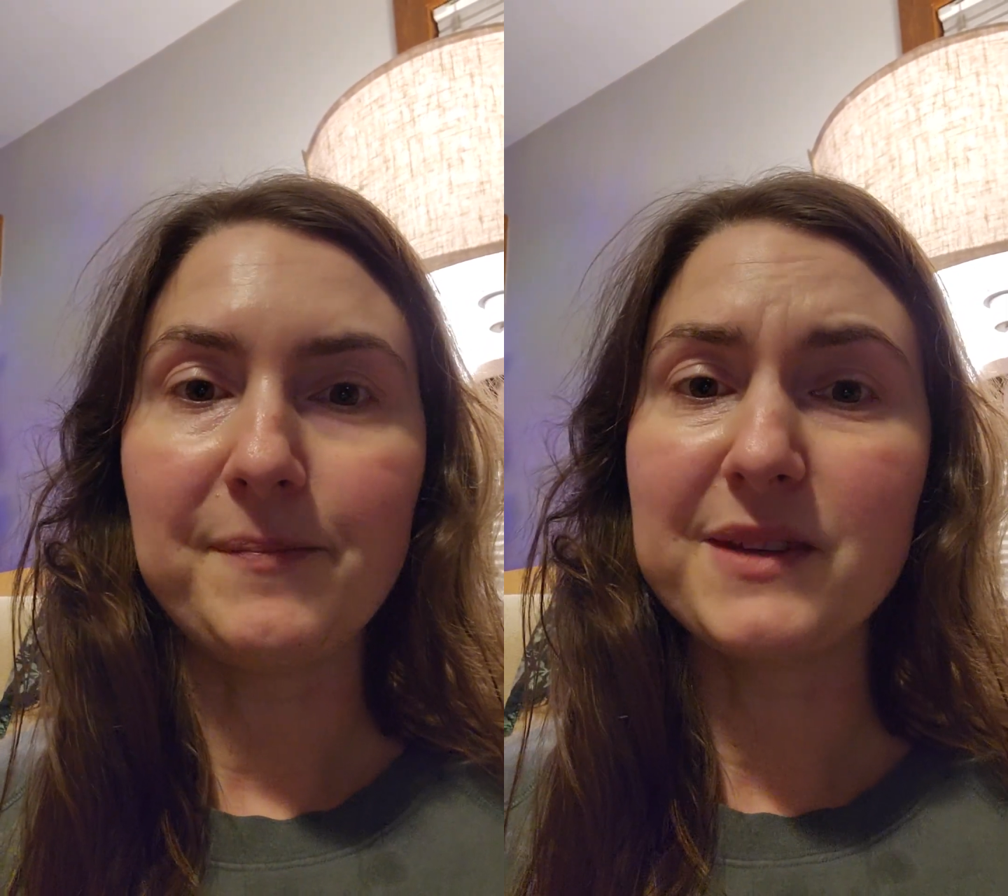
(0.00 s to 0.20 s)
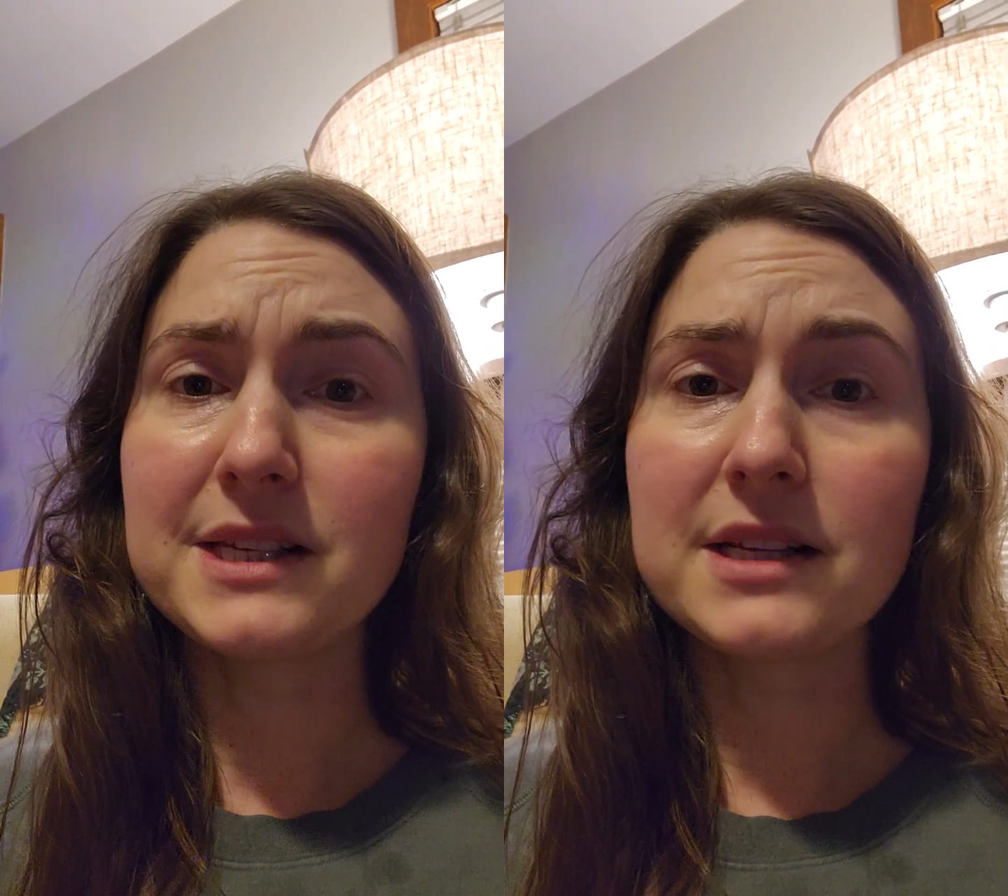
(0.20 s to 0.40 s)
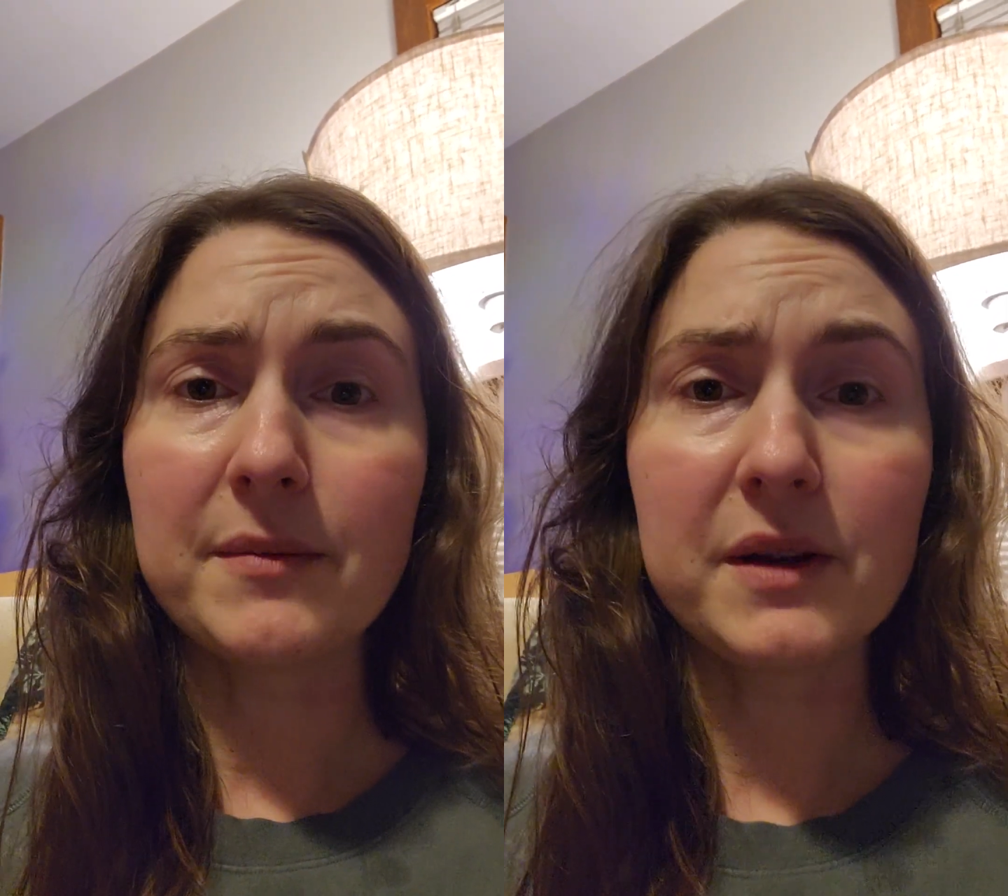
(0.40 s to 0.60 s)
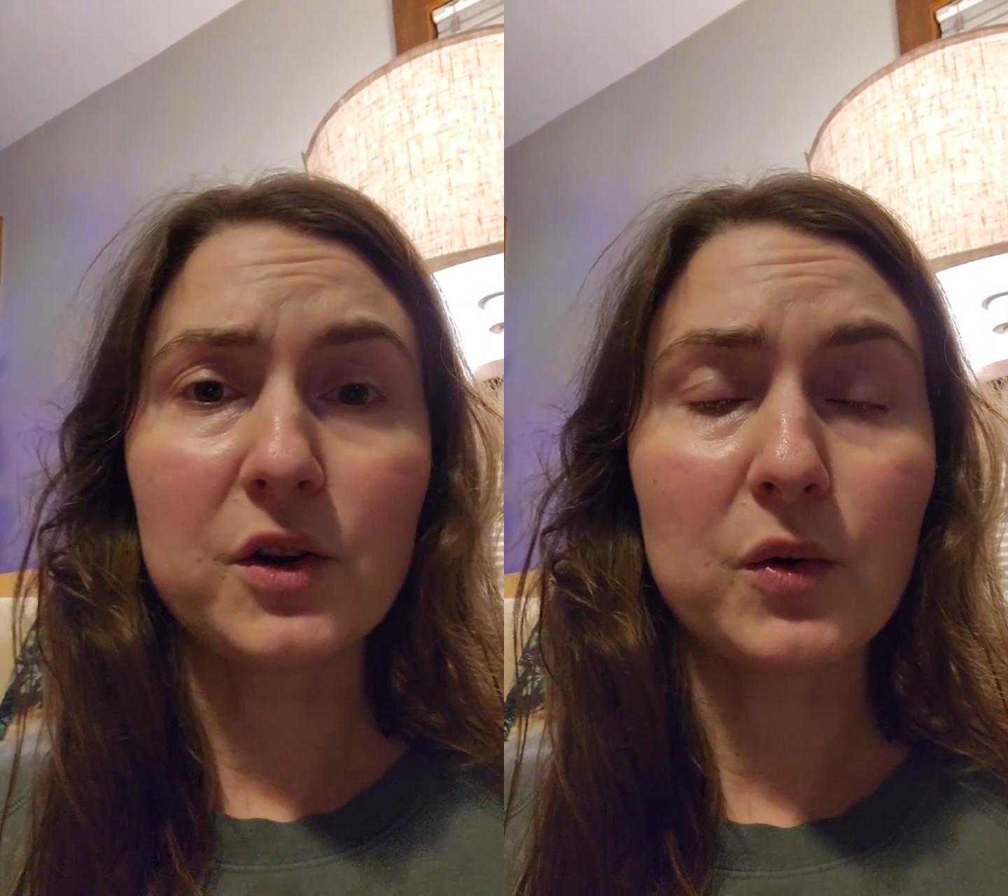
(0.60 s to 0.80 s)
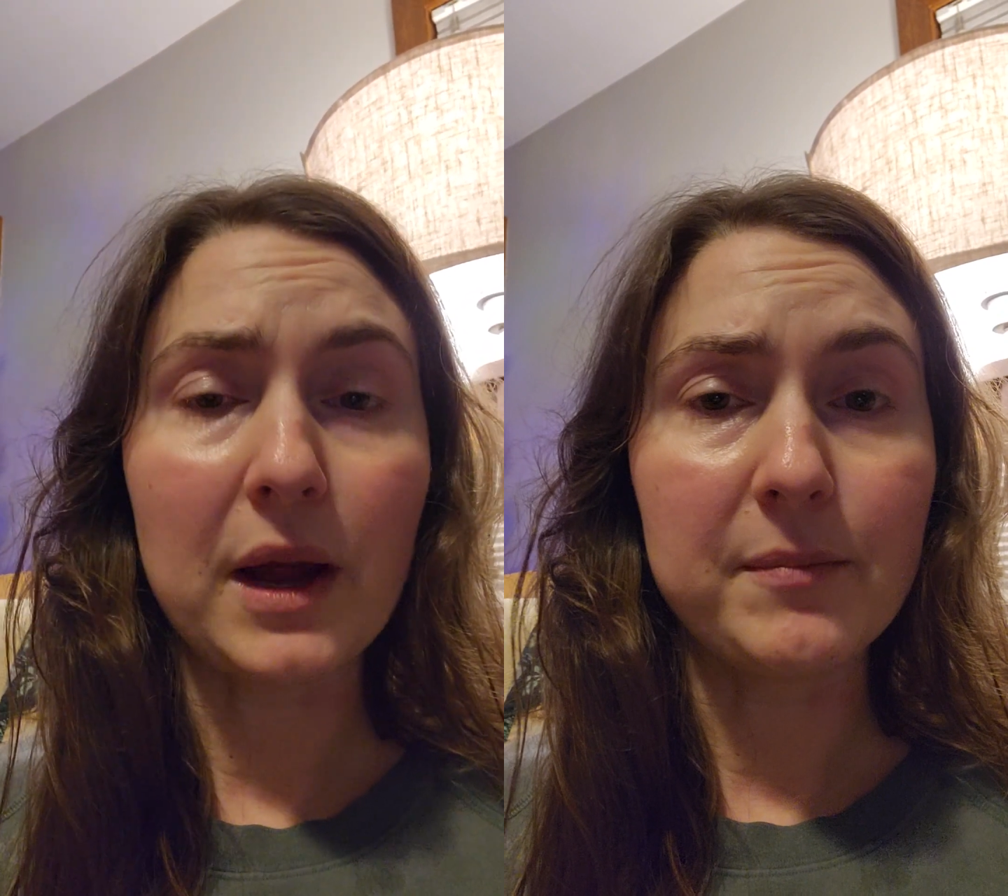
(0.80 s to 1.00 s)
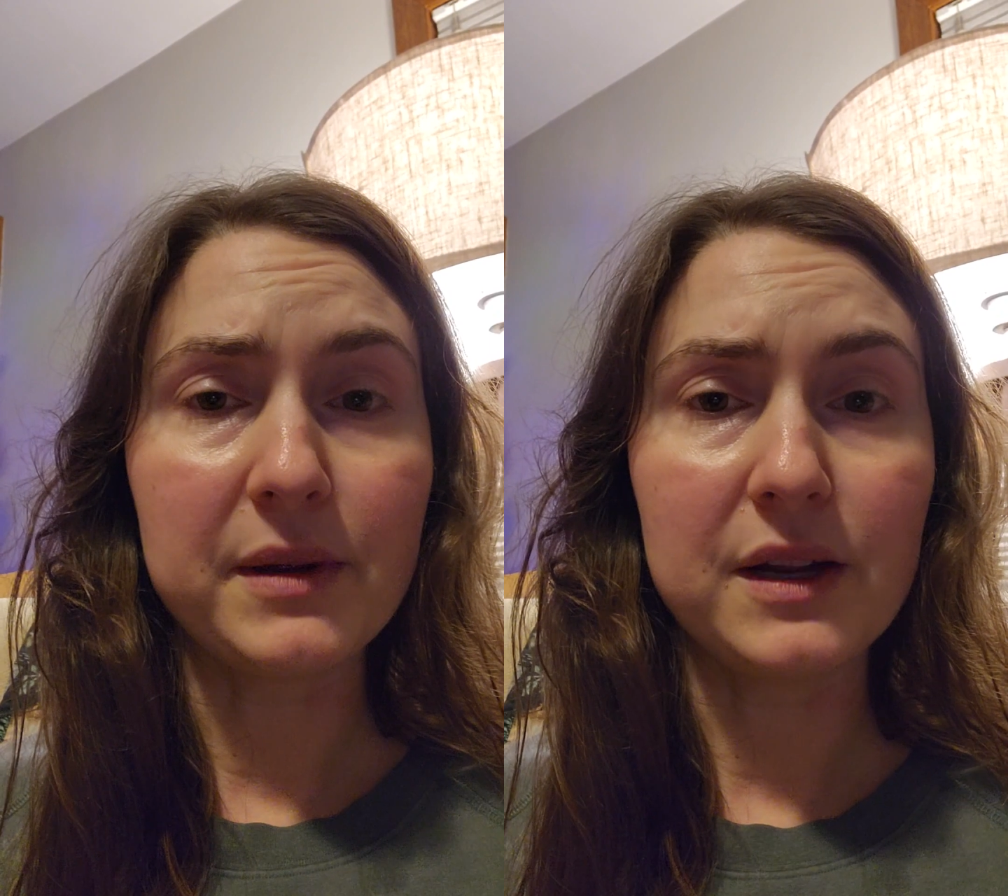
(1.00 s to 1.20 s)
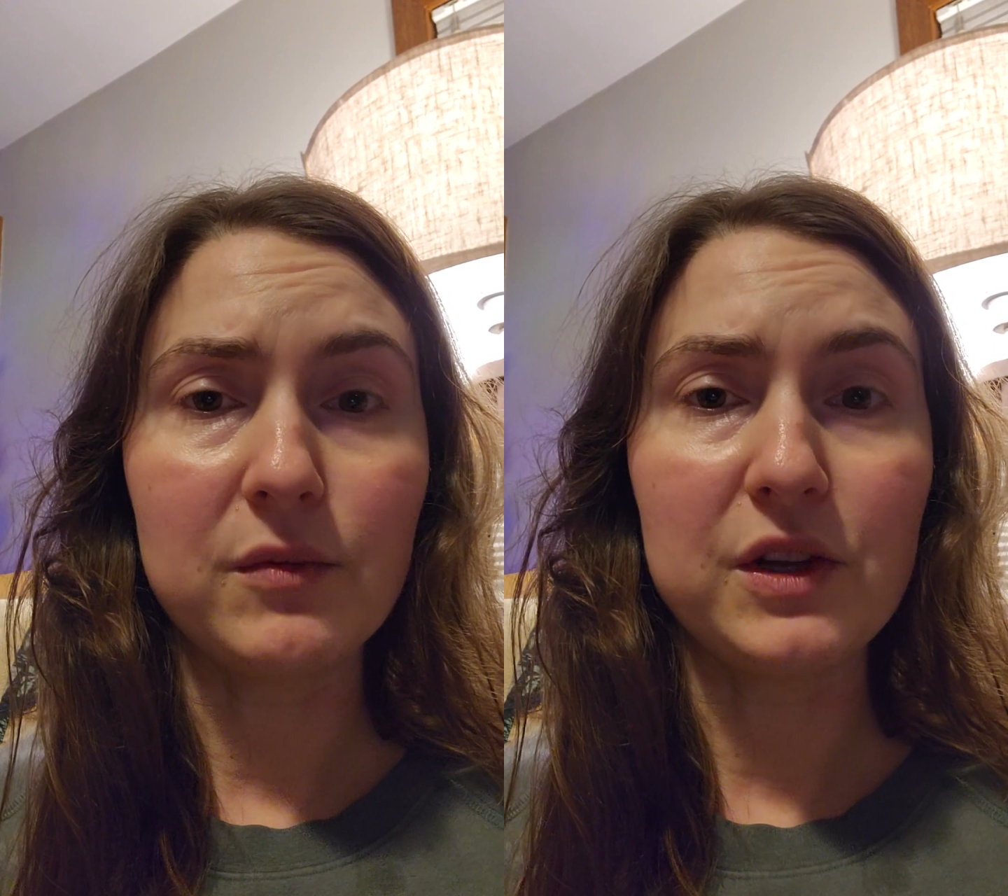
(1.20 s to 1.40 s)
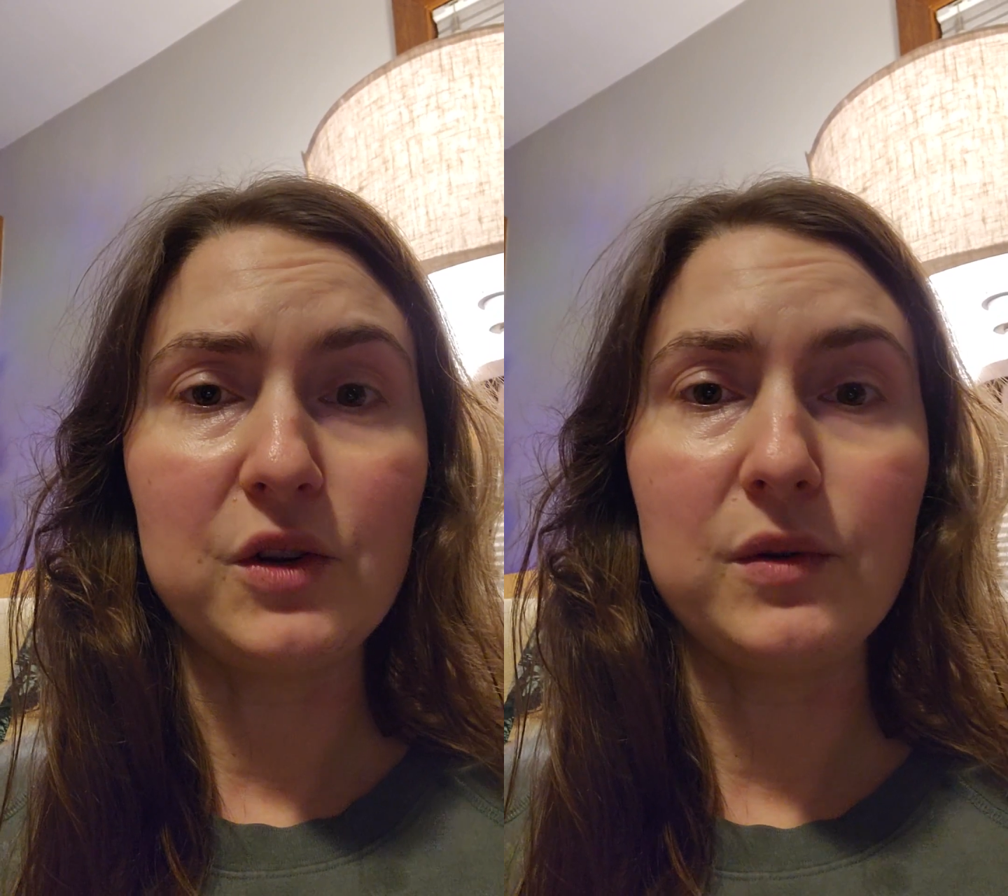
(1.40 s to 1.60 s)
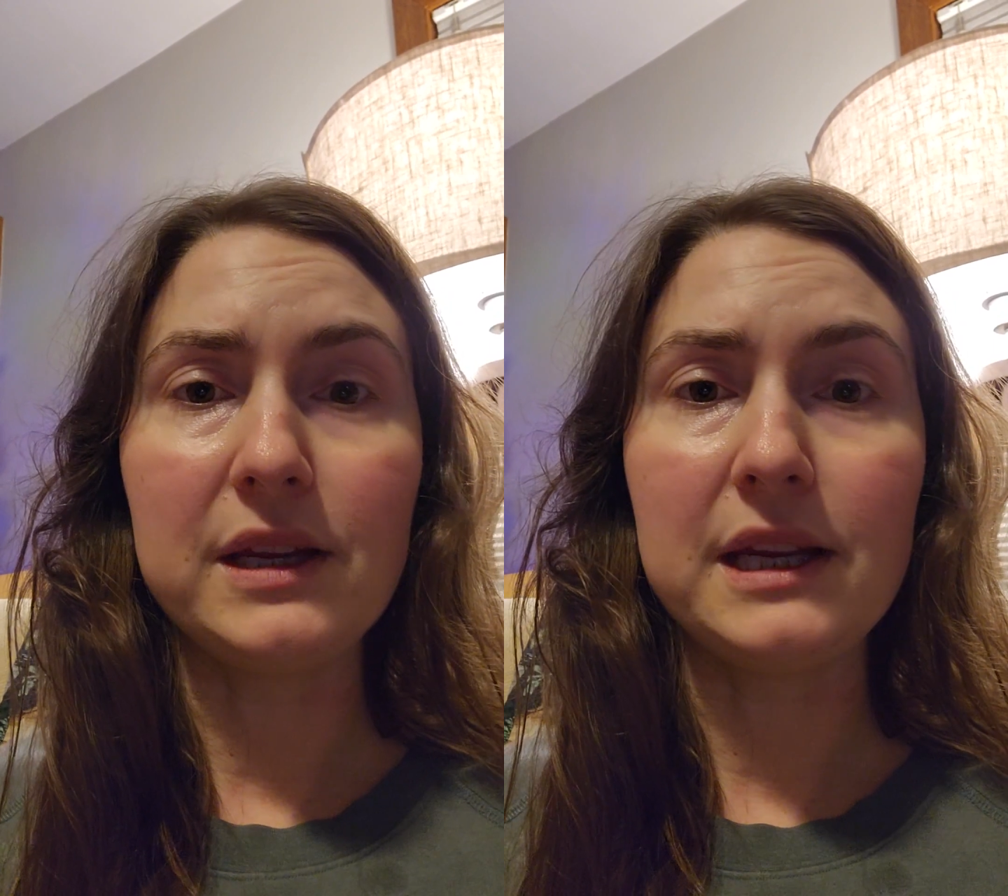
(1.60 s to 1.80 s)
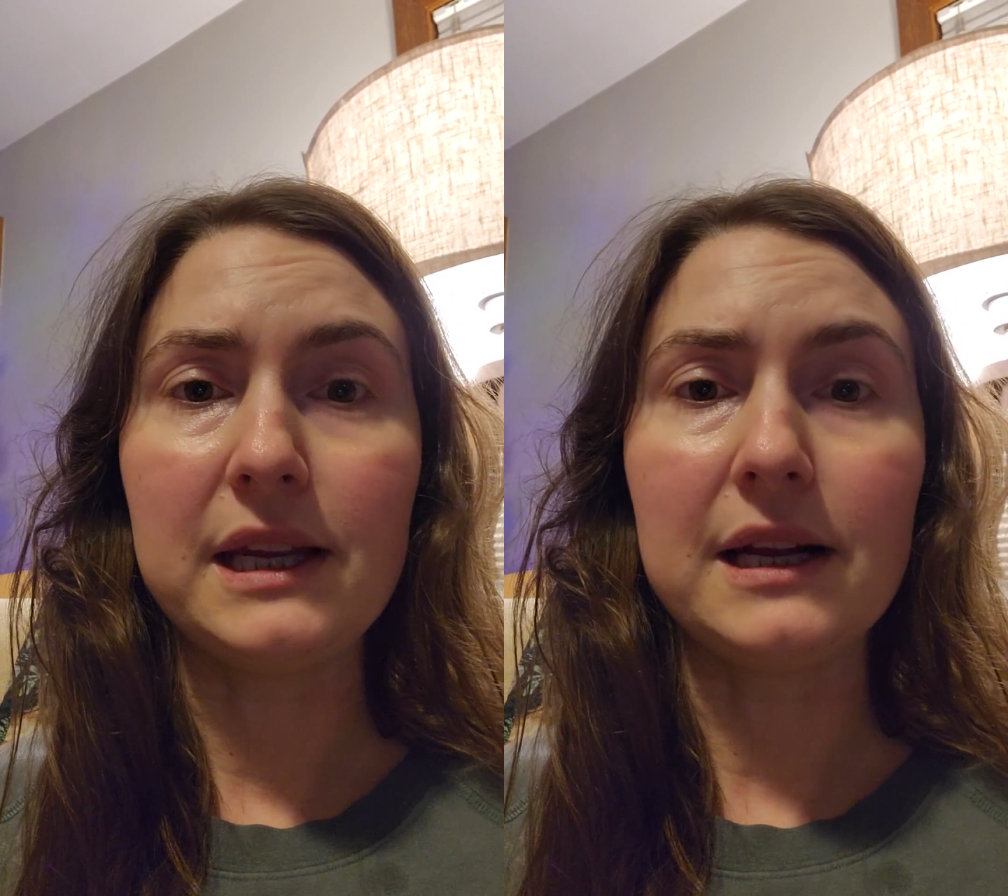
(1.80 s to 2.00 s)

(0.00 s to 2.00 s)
stomach cramping when you eat,